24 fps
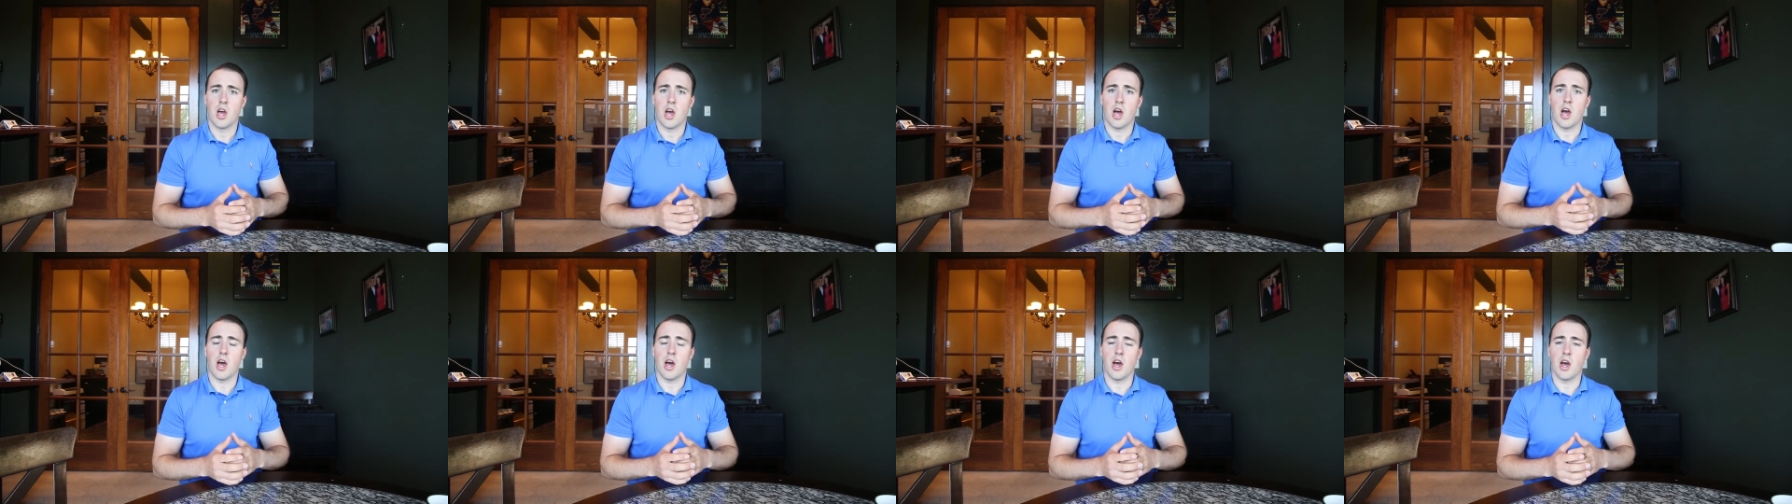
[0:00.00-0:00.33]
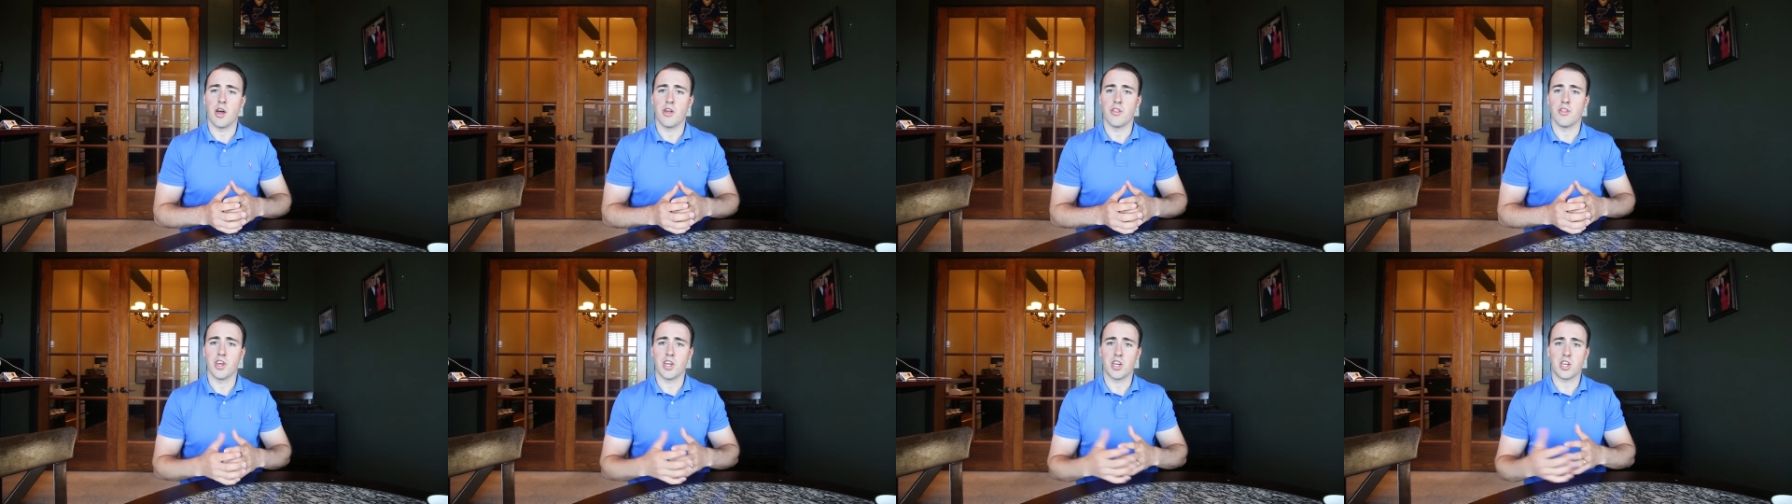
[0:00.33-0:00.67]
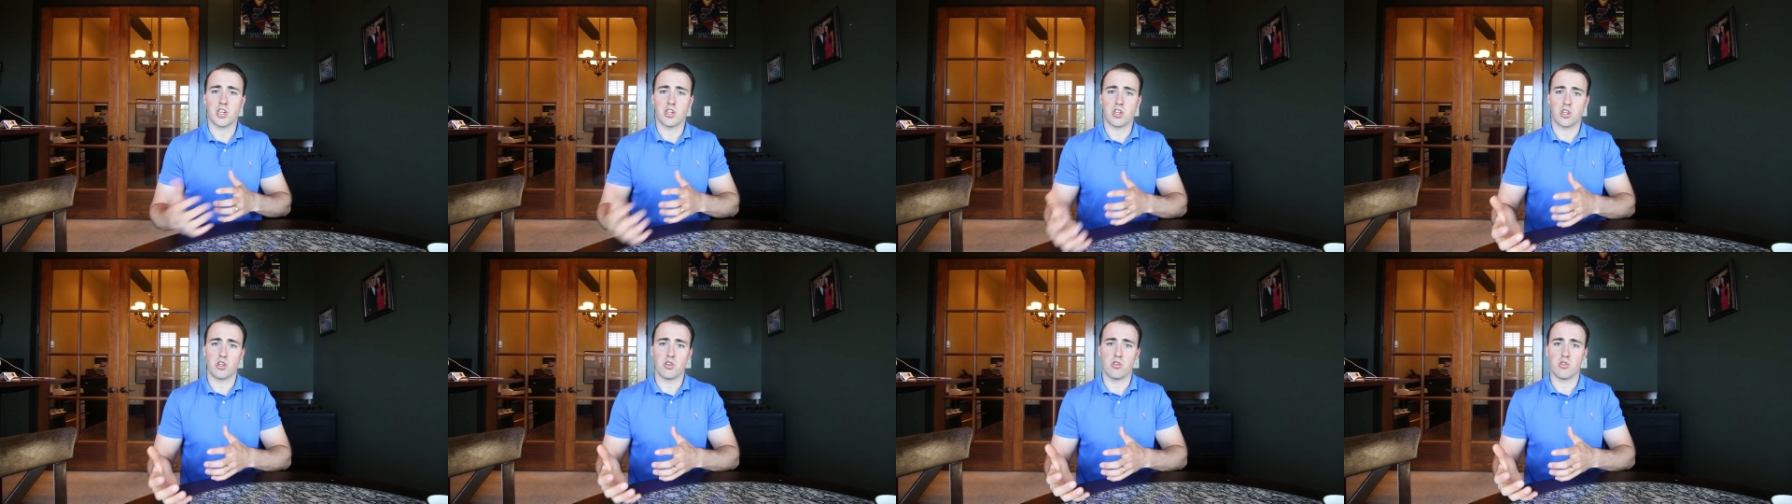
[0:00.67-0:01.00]
uh, they
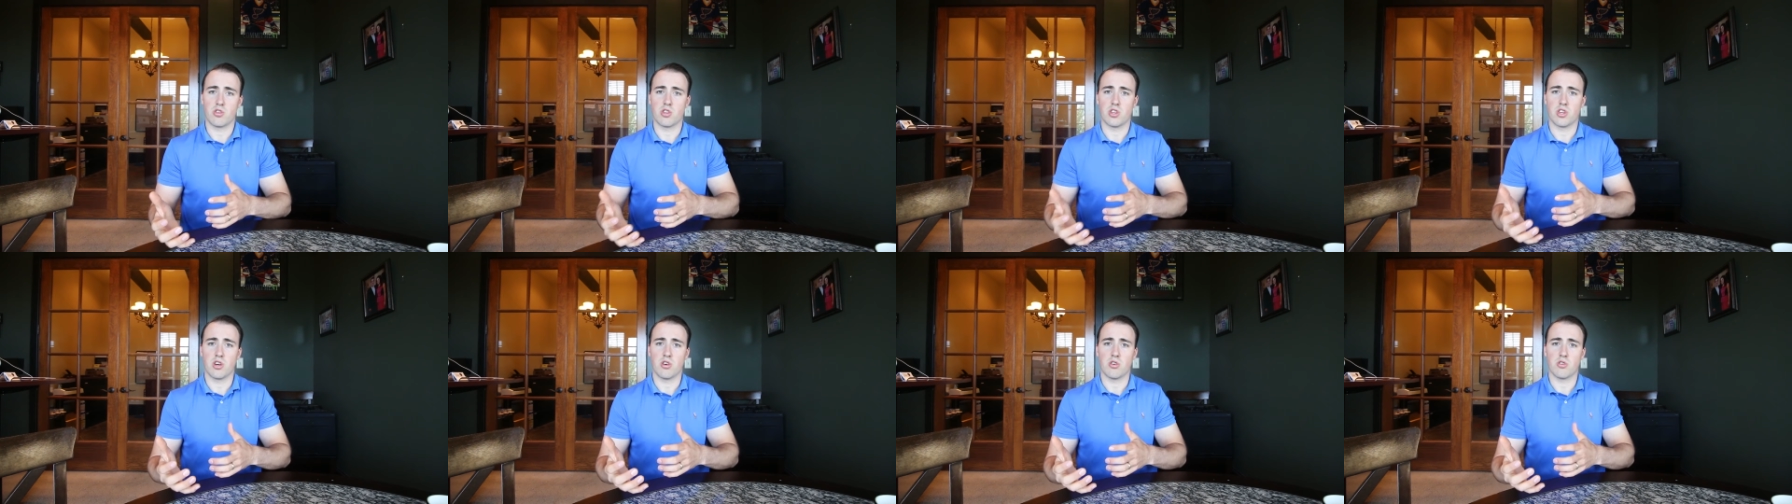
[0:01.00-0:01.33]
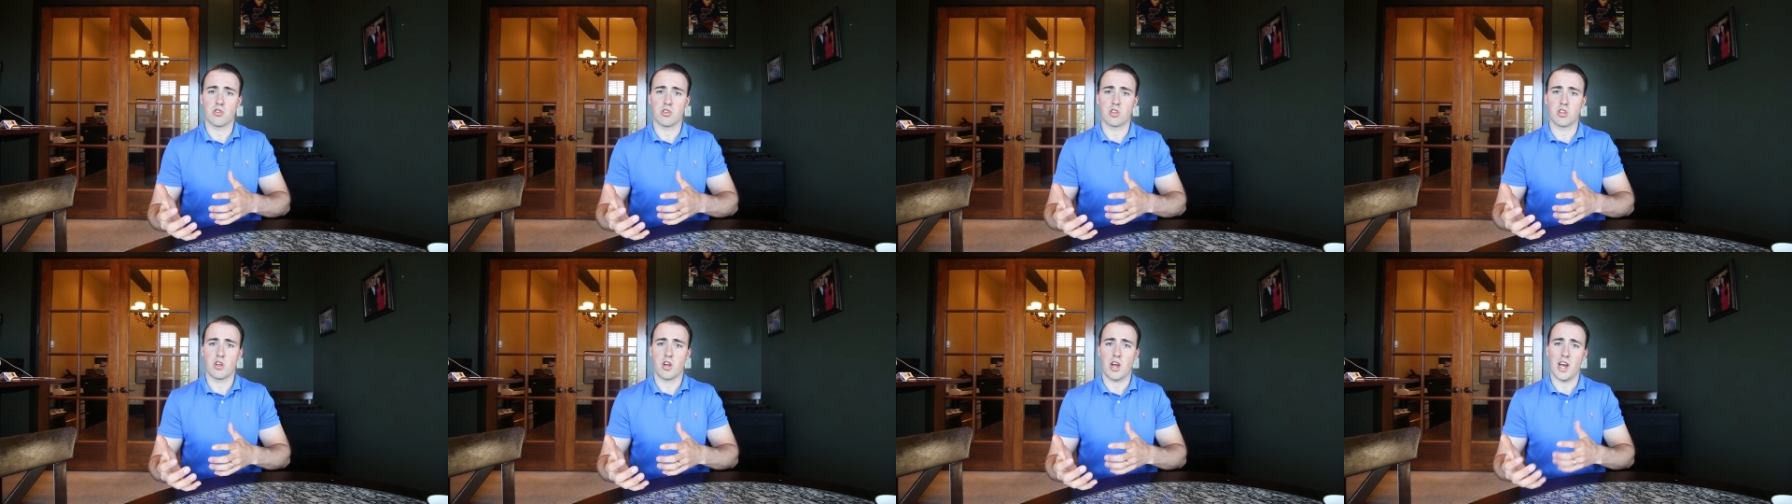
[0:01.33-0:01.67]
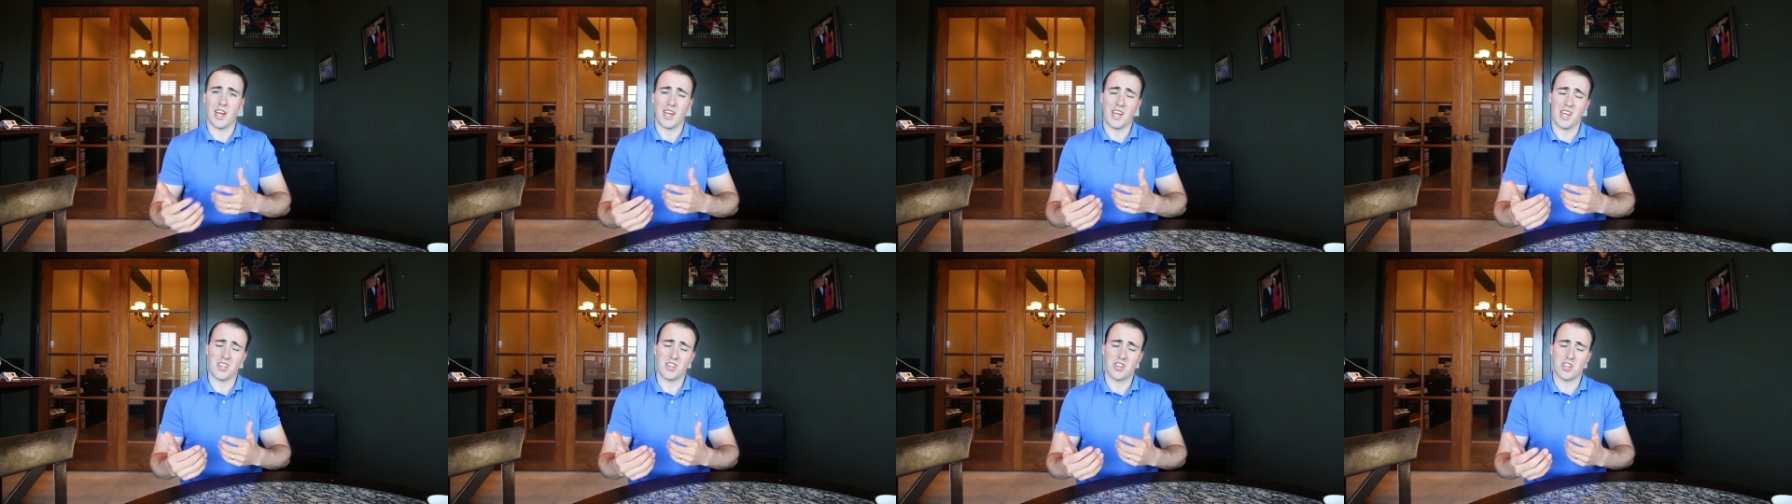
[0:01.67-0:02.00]
just use those,
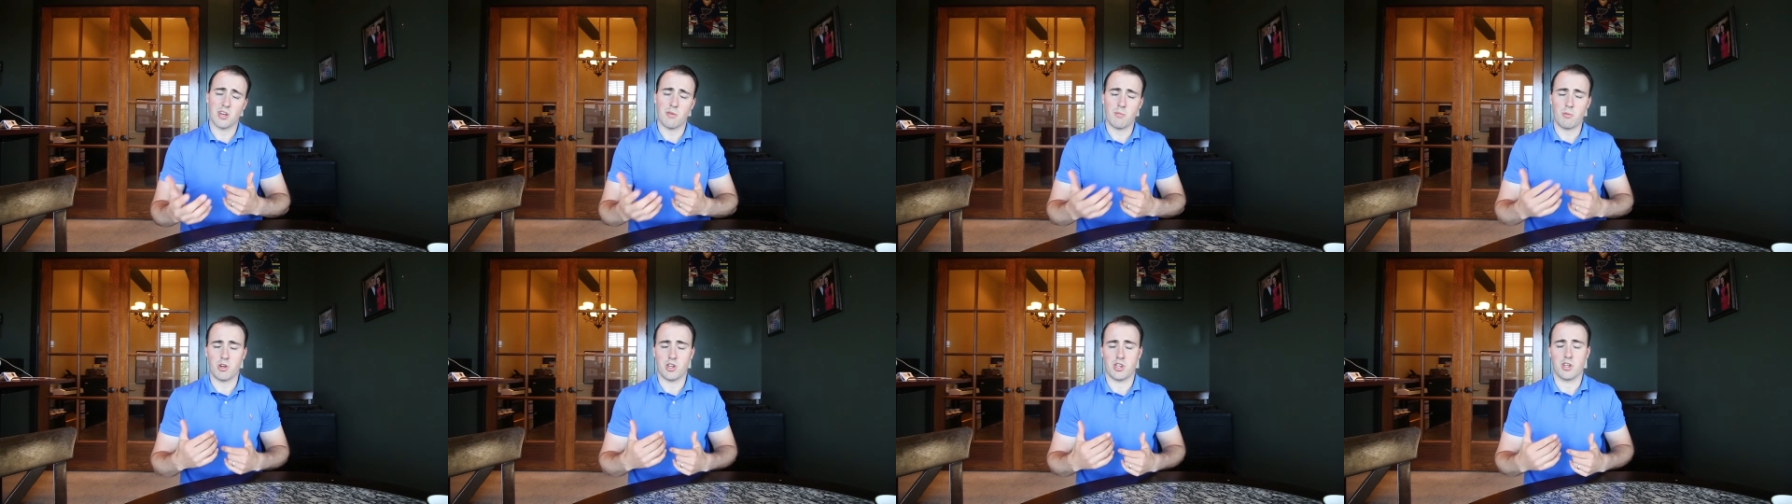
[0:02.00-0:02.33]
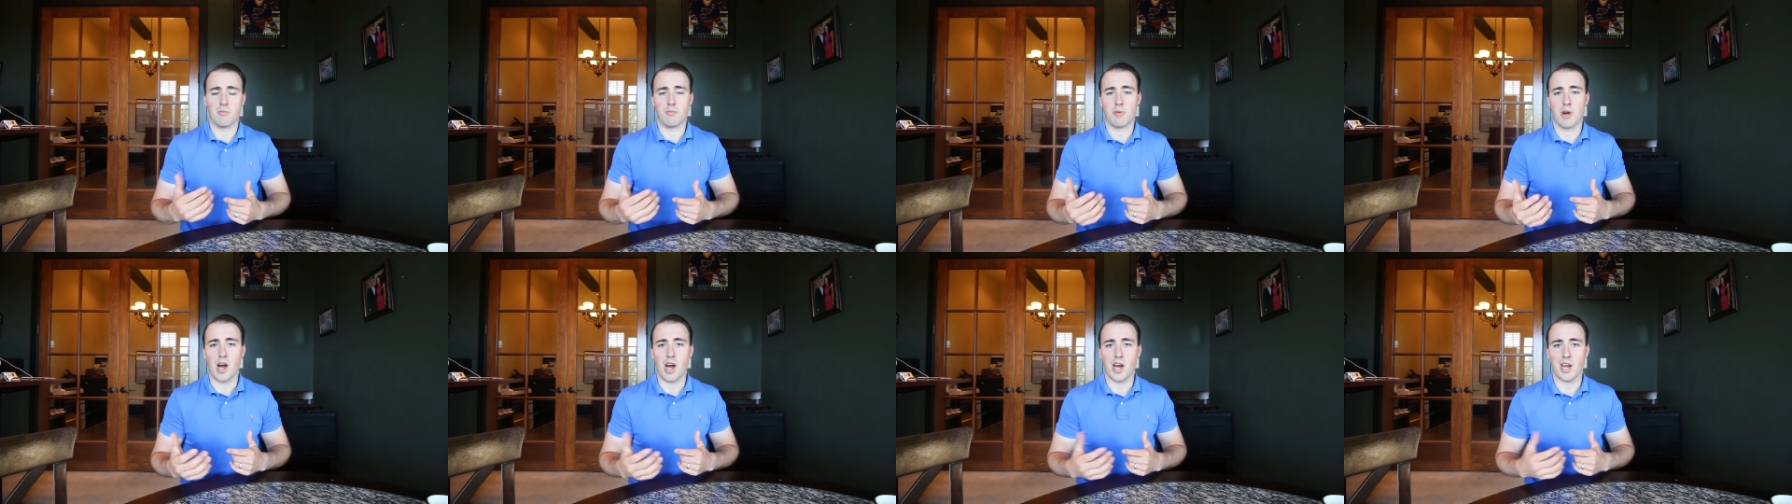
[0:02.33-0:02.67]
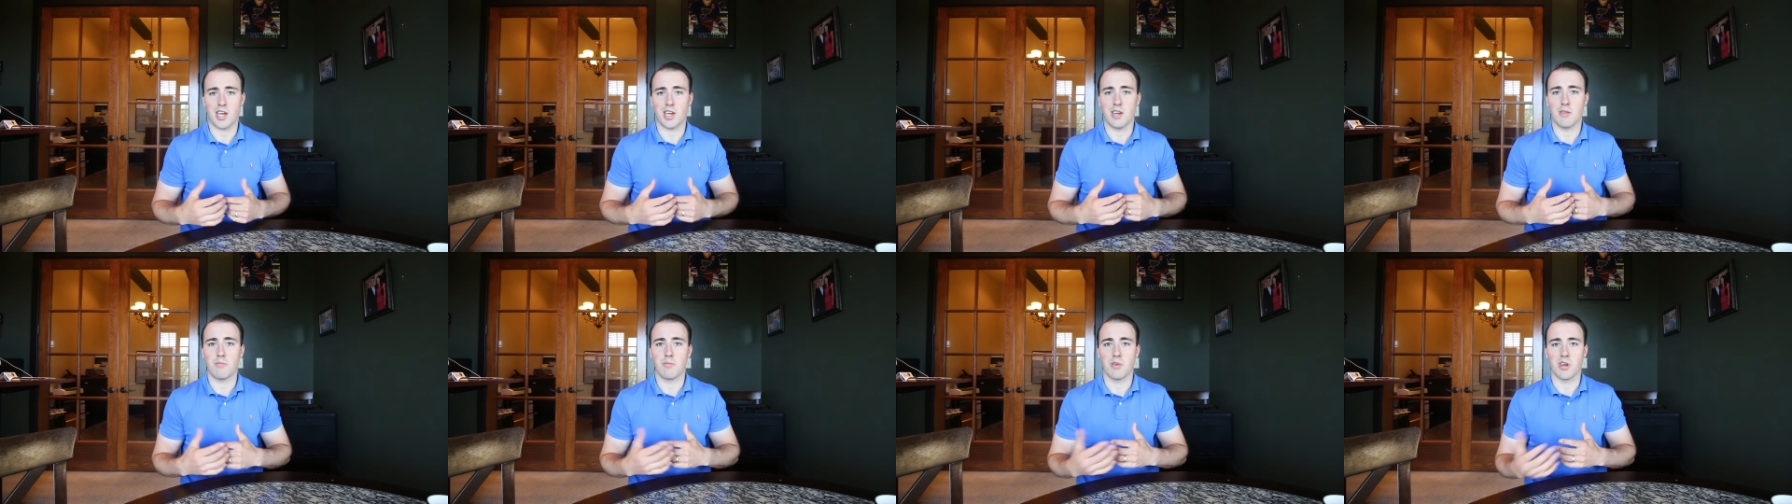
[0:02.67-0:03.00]
I guess, somewhat to
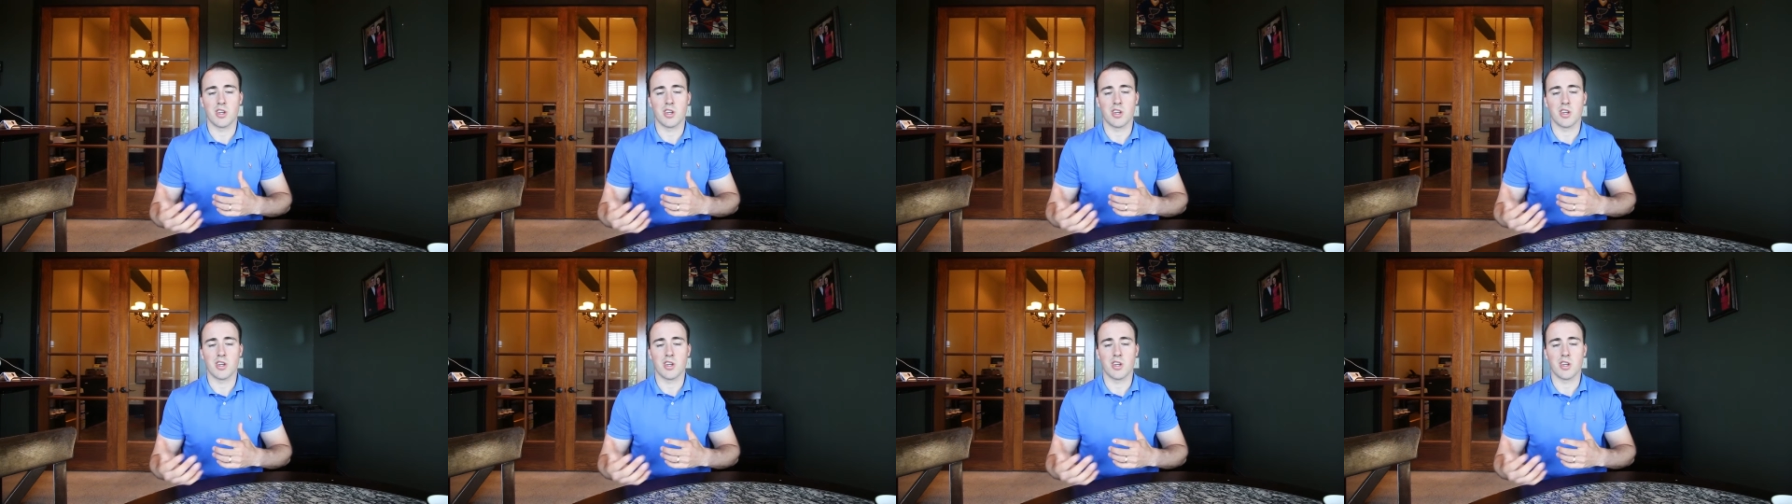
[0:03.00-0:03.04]
pocket,